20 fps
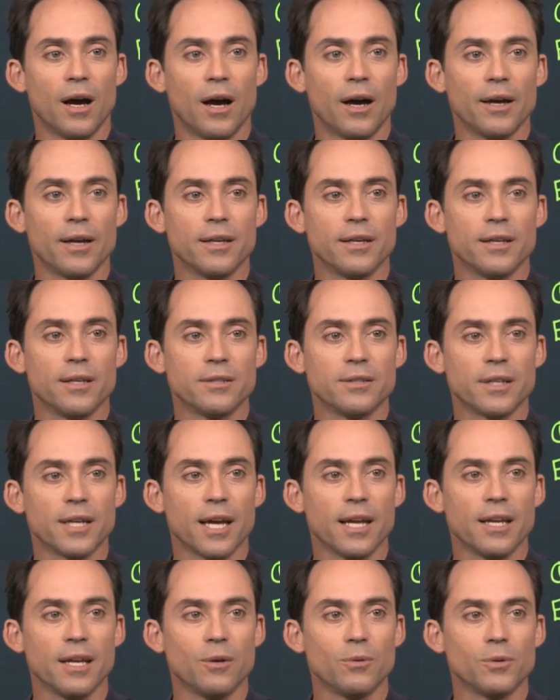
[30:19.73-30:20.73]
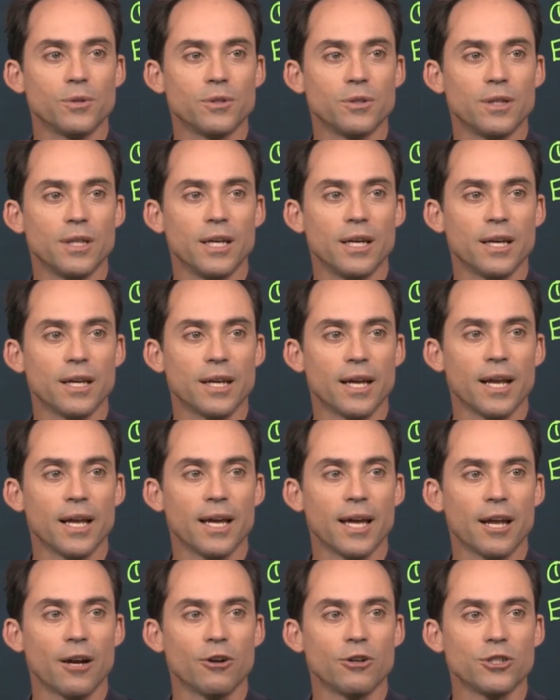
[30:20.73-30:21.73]
is again equal to the
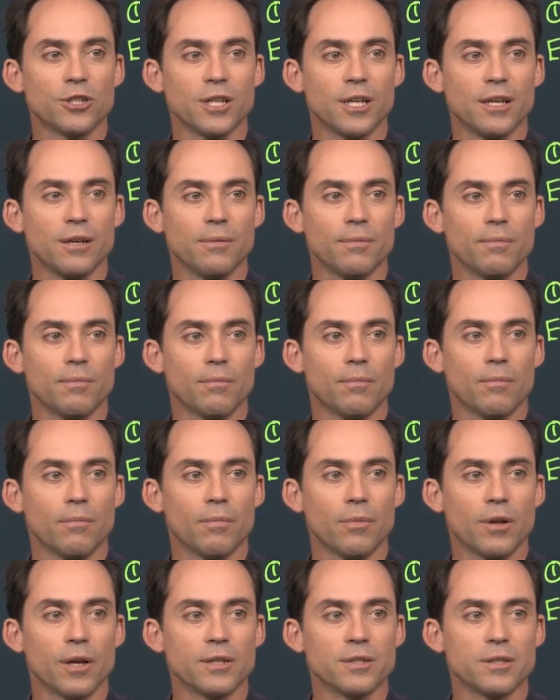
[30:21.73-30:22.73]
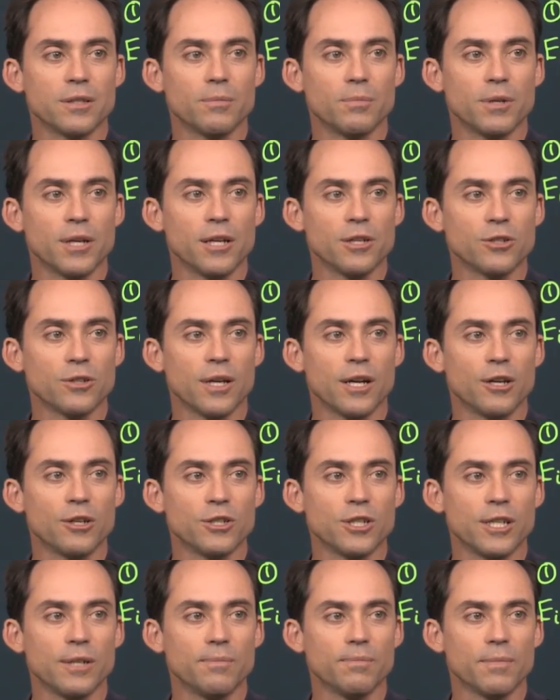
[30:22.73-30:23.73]
kinetic energy plus the potential
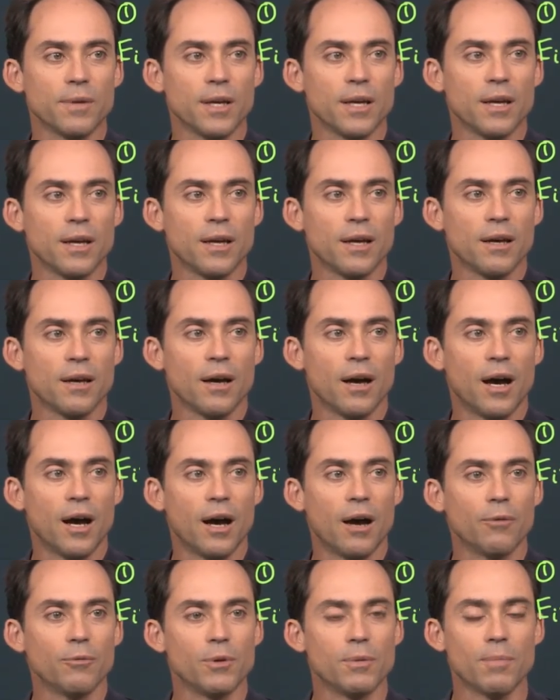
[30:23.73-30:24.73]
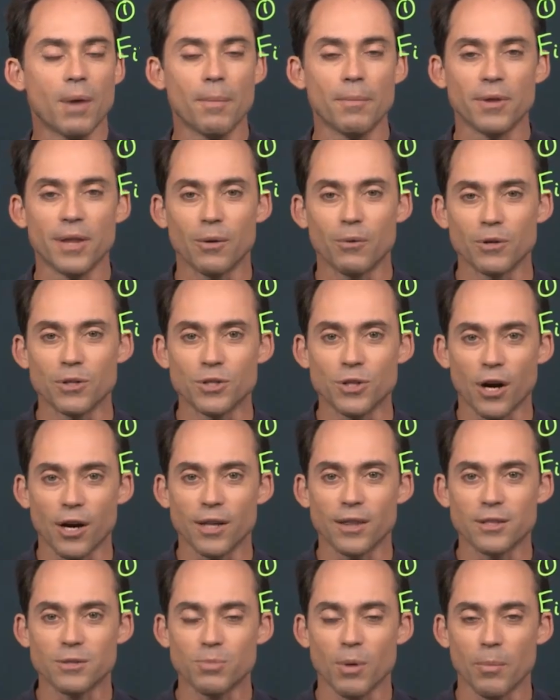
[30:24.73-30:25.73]
energy. Remember that we're
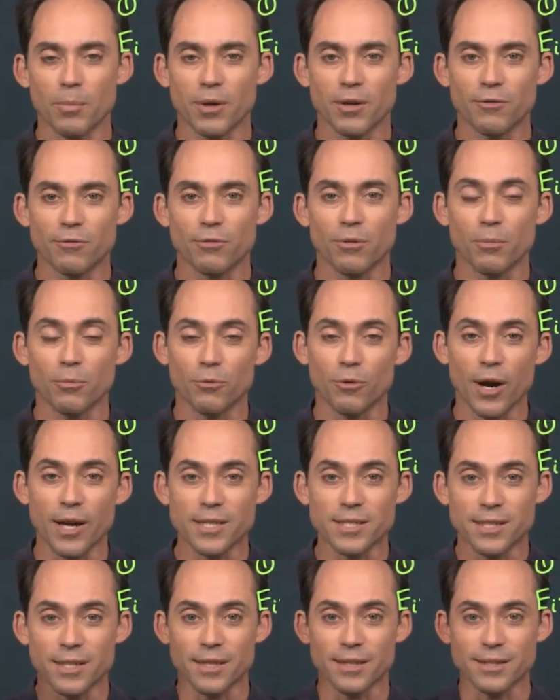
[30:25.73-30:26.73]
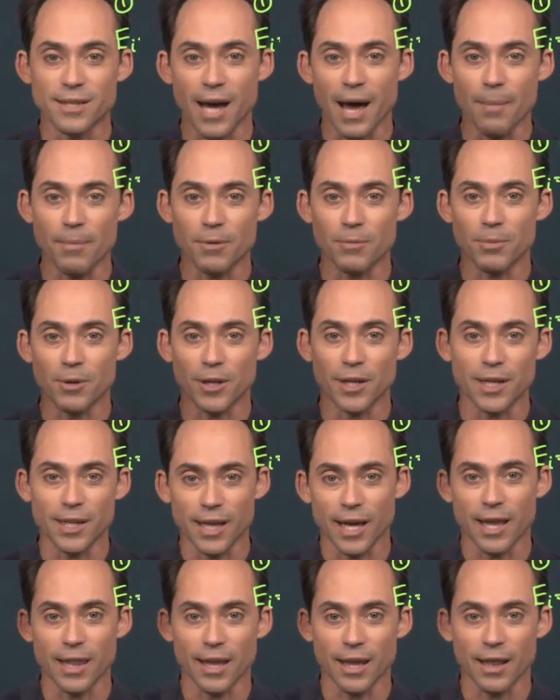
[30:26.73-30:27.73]
starting this pumpkin from rest at the top of the building
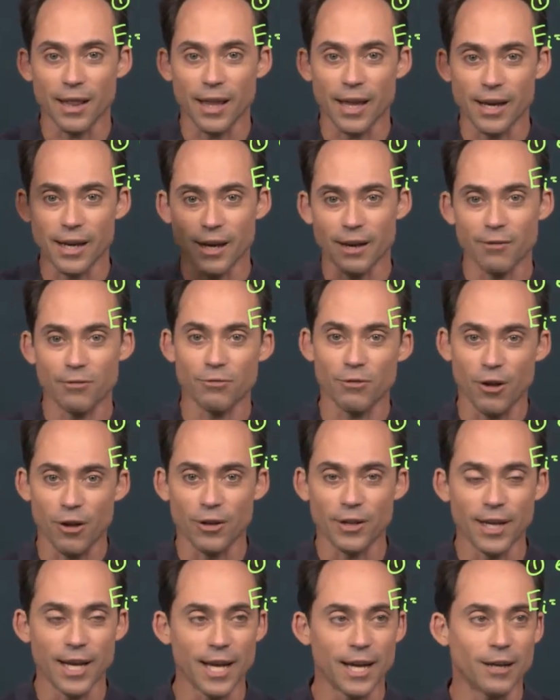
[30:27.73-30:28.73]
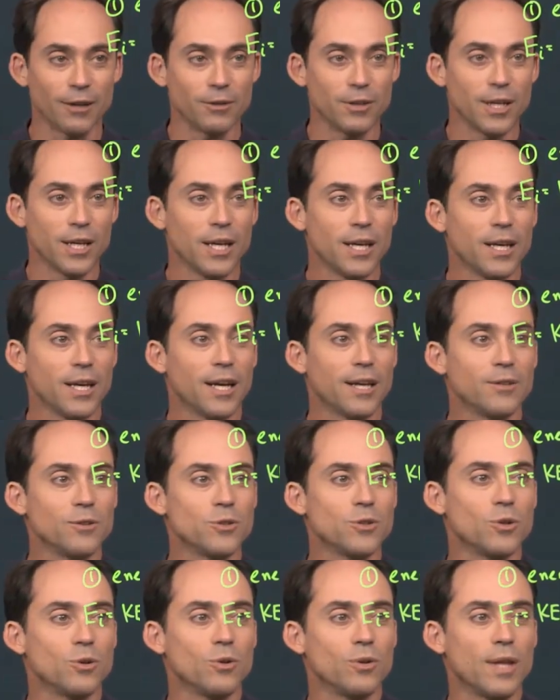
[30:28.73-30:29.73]
and then letting it fall down. And
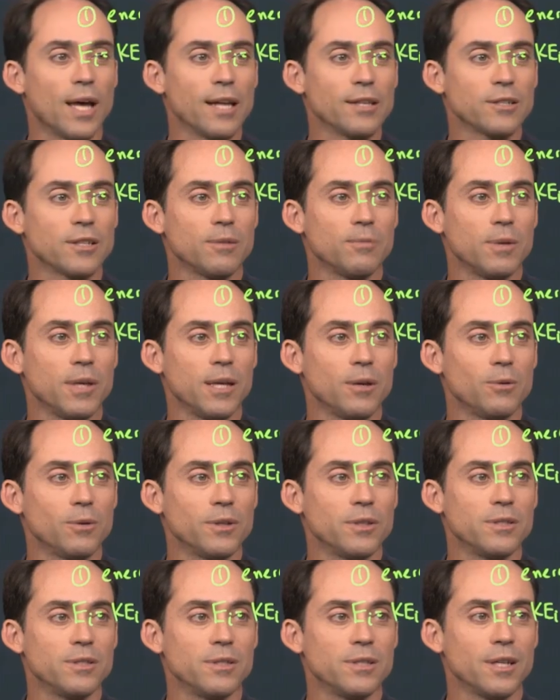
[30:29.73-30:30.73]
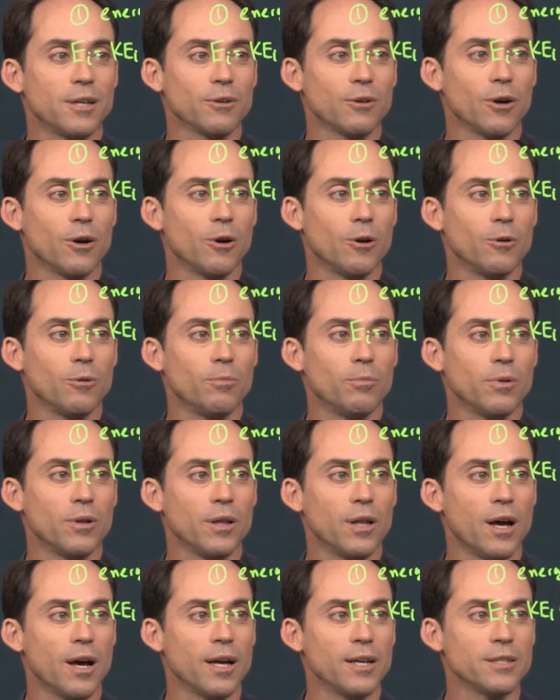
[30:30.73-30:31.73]
so that's going to be equal to 0
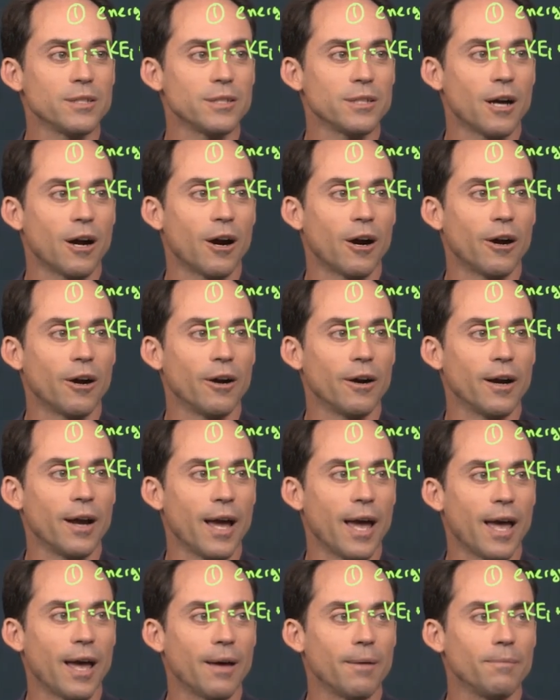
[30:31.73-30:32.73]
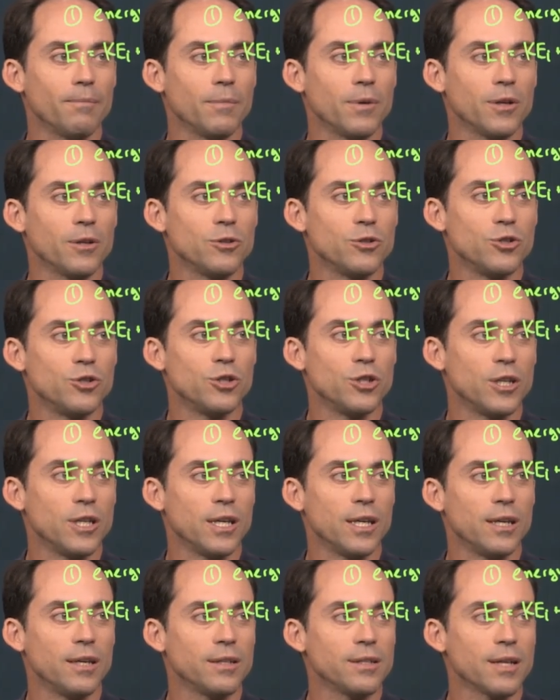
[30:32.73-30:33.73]
plus our
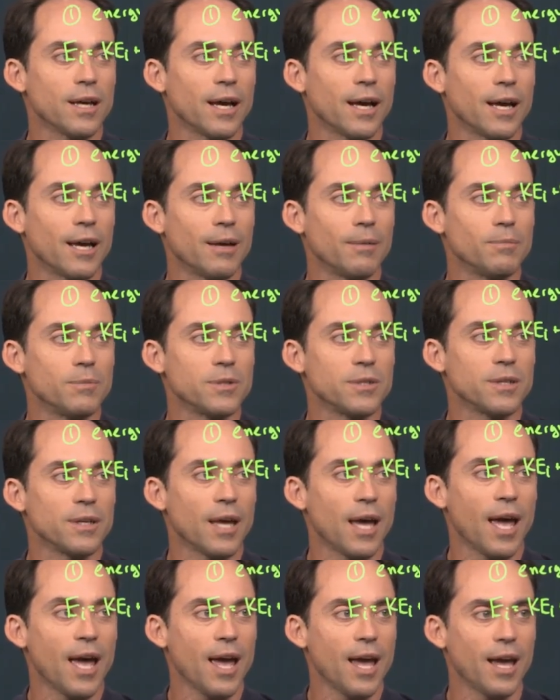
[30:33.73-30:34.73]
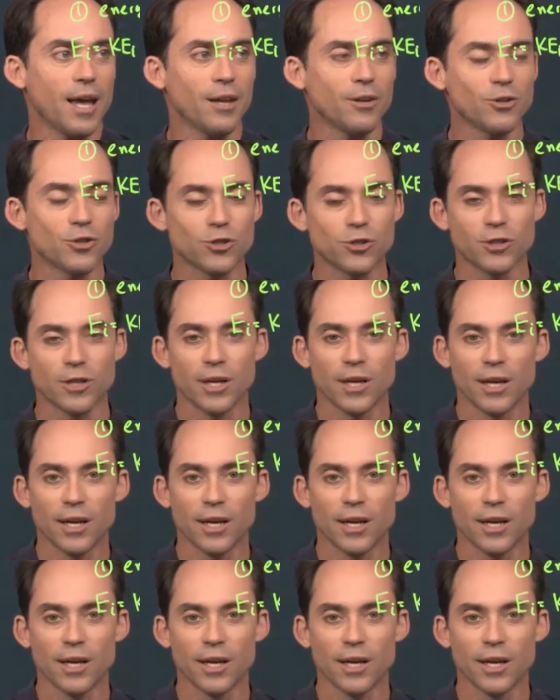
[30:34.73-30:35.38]
mg times h,